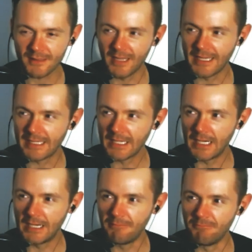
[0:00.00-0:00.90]
Like
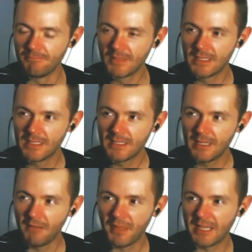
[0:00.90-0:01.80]
I'm
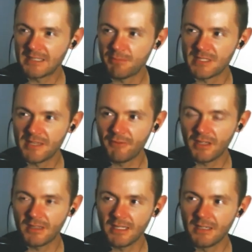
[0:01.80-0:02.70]
thinking
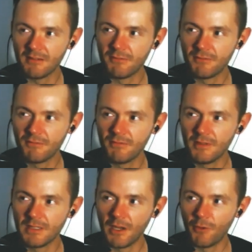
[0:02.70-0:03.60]
specifically of,
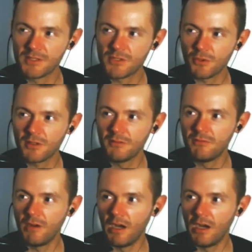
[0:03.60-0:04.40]
a sort of